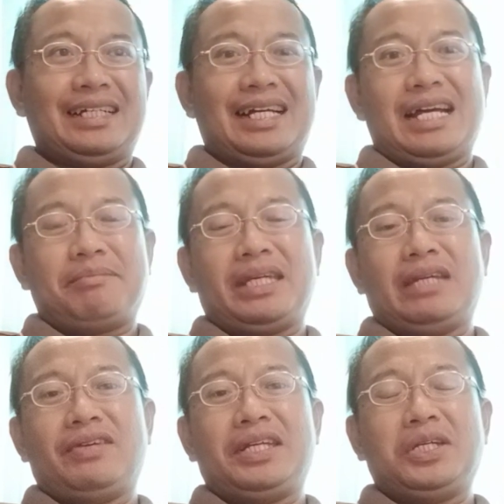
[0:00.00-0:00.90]
I'm
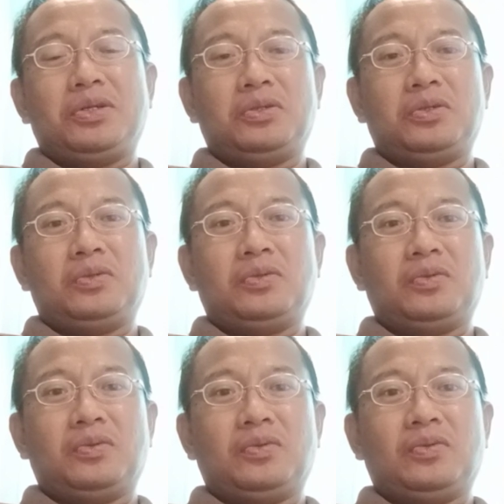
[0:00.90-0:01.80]
giving you
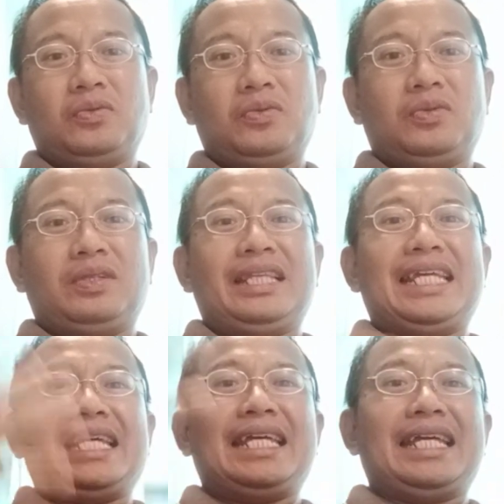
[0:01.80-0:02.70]

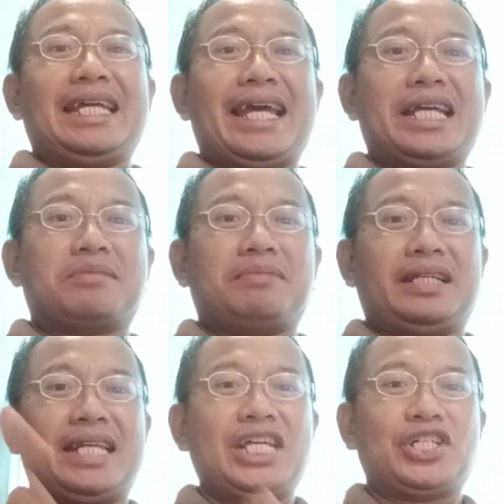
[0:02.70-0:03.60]
the
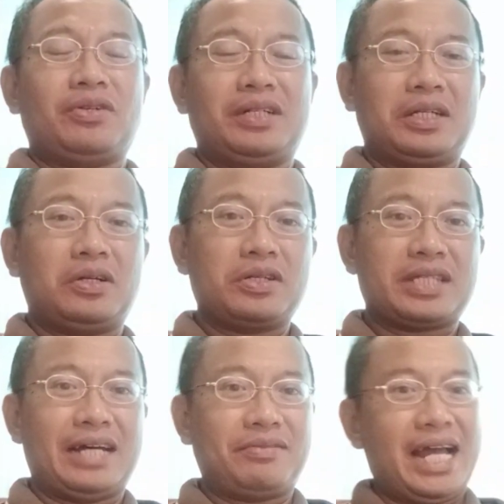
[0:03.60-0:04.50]
explanation on the course
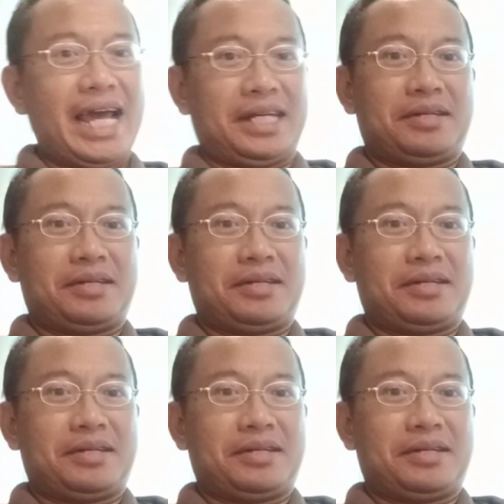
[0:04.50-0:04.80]
outline.